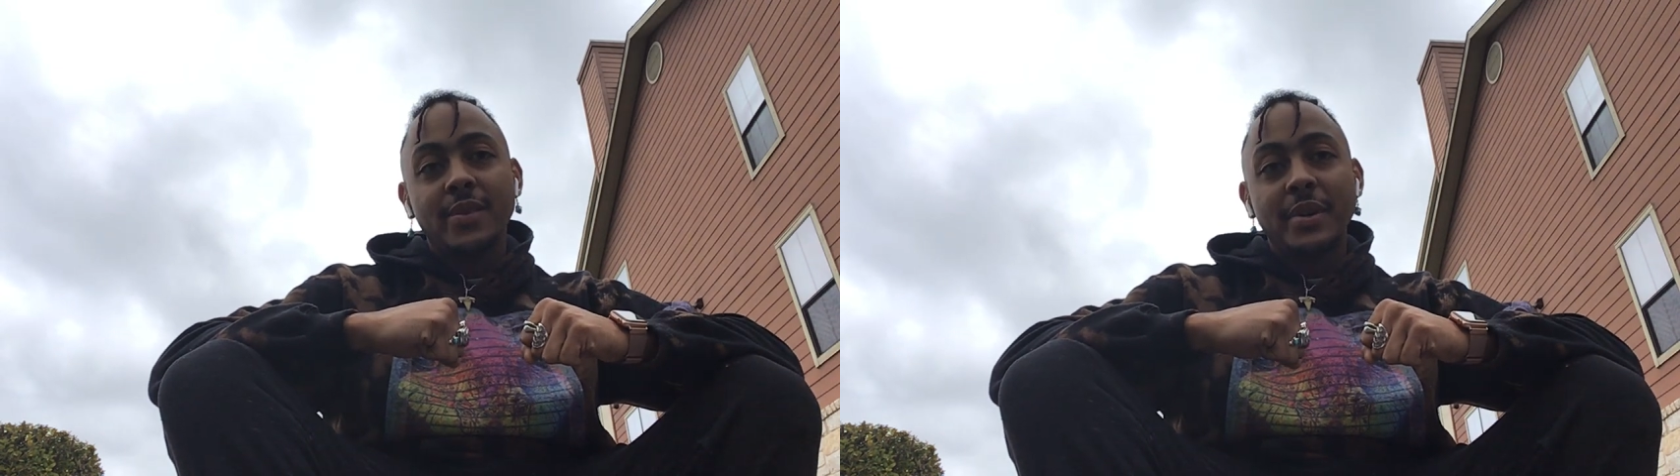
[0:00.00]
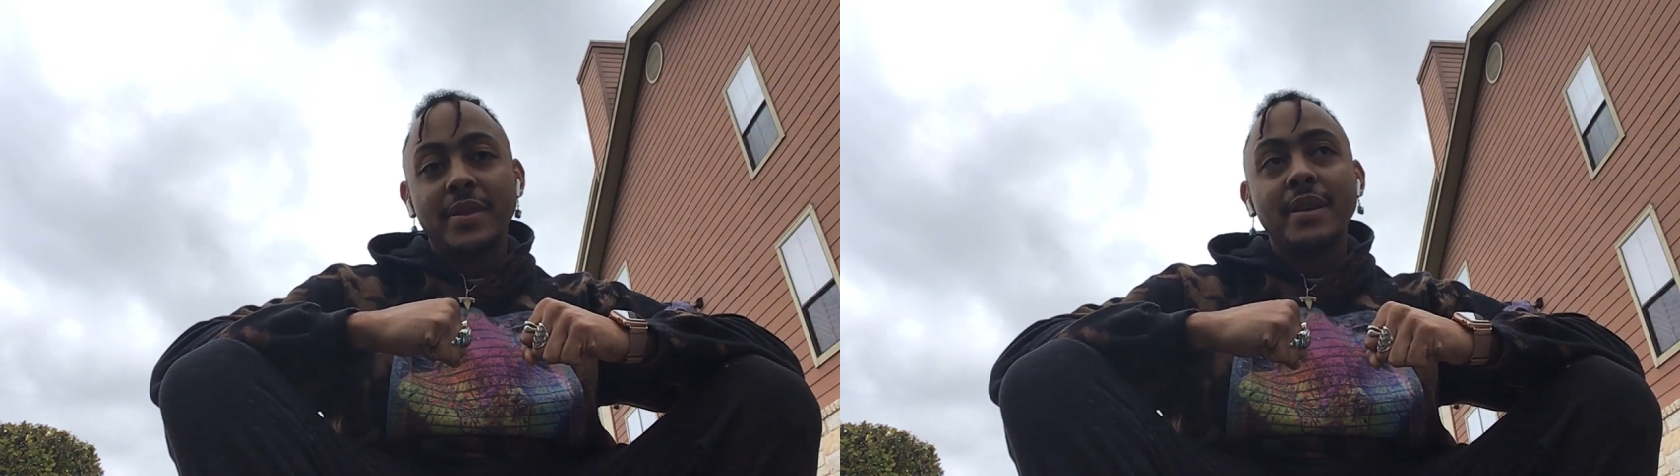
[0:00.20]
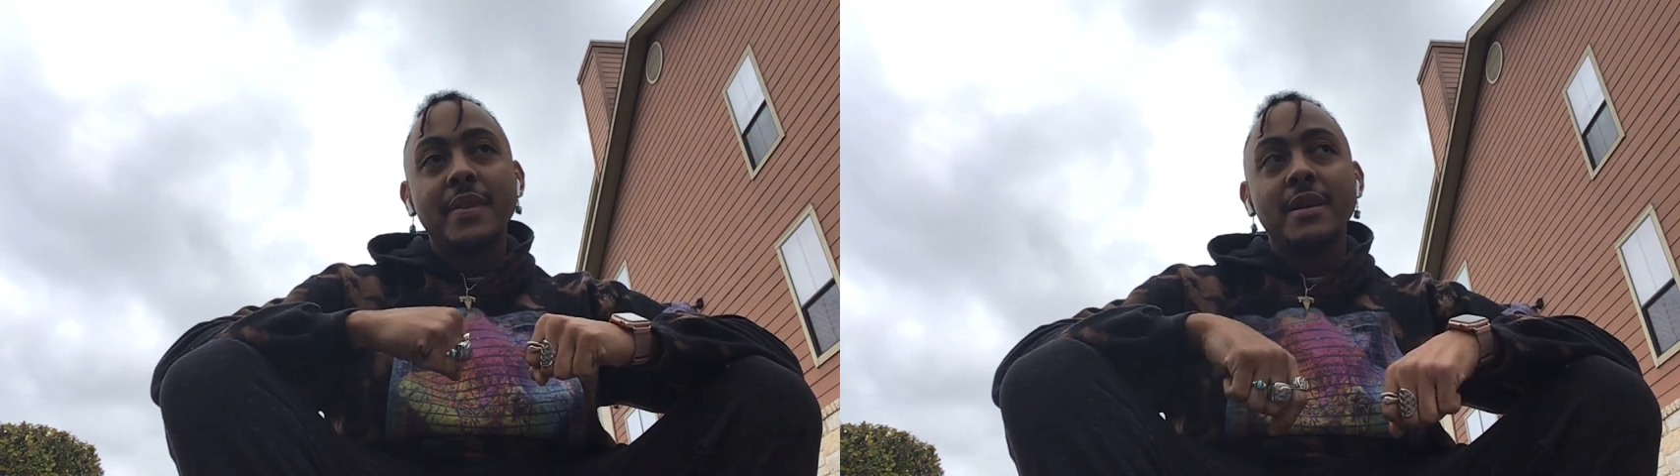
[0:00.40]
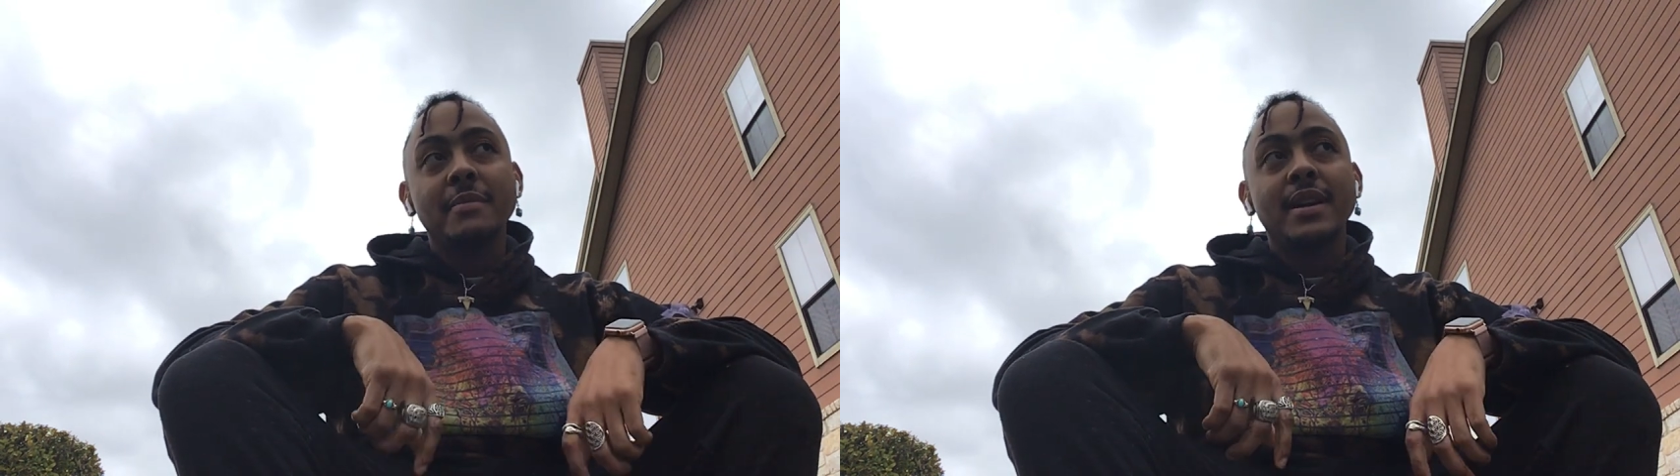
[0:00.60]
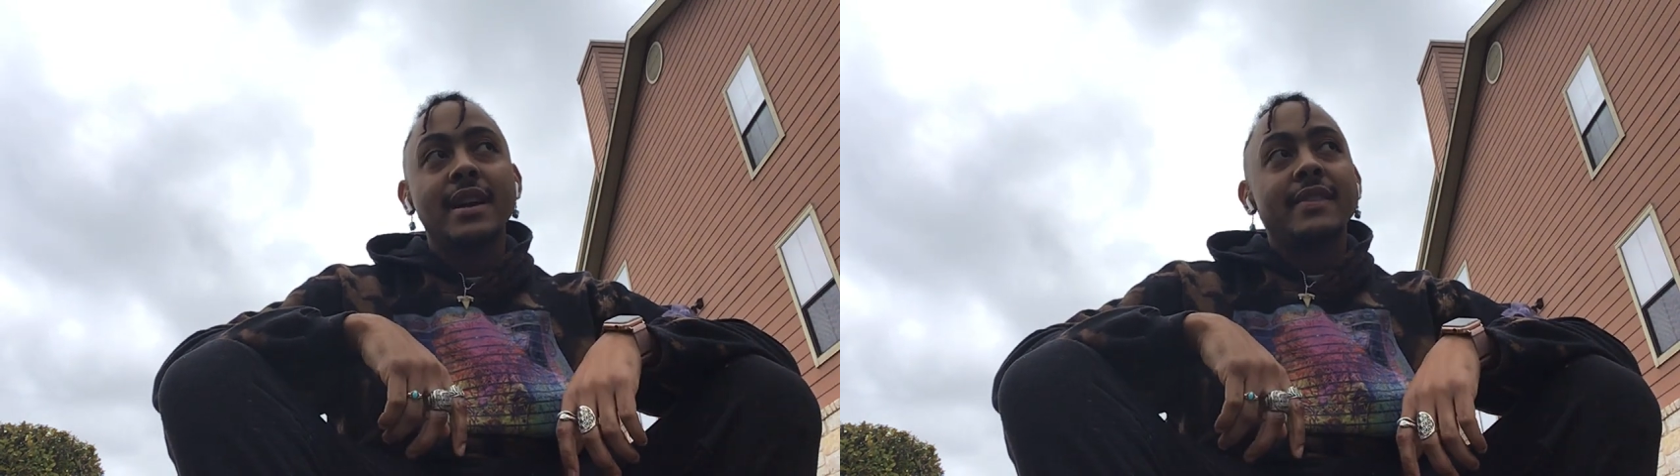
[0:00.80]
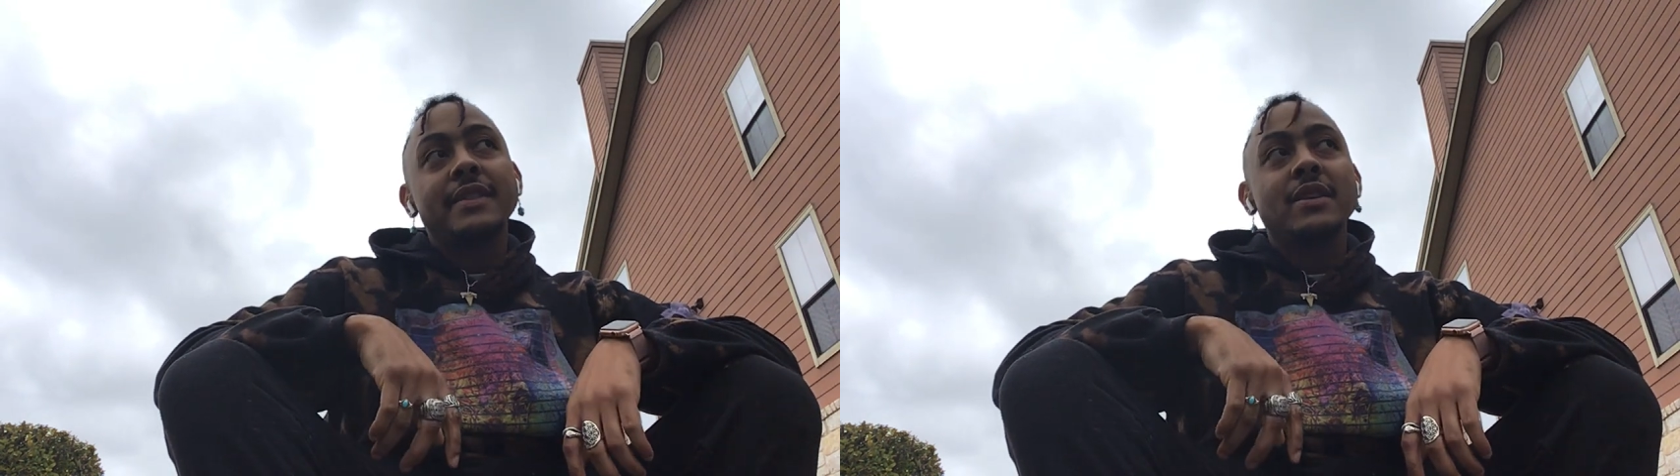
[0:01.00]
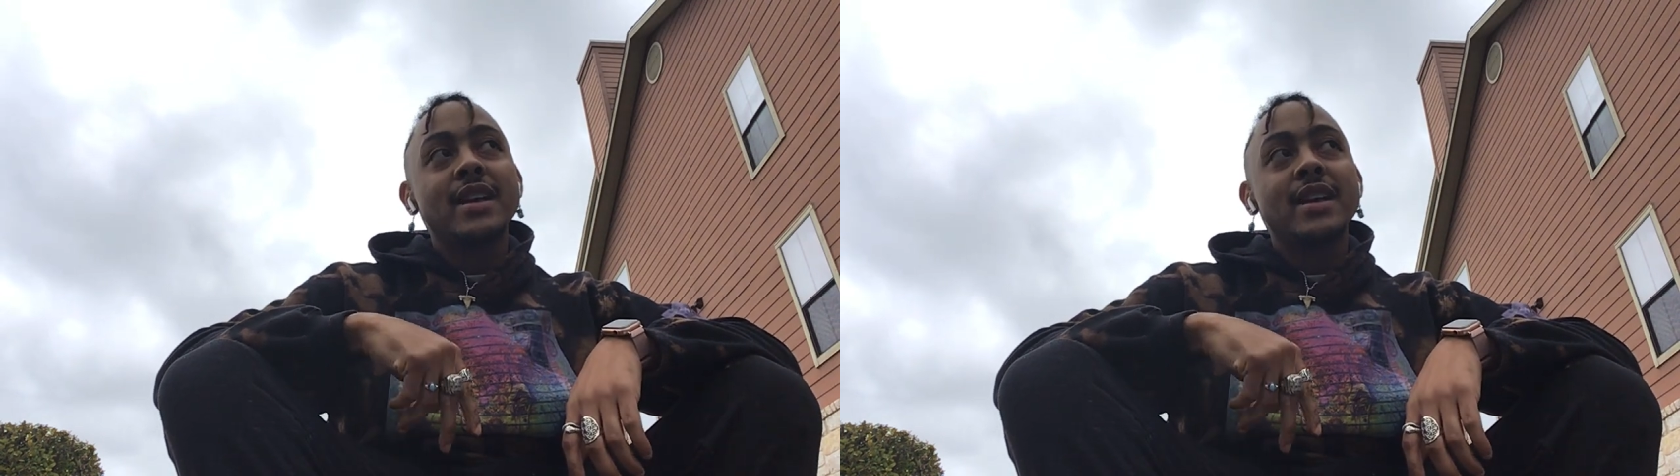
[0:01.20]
within them that they're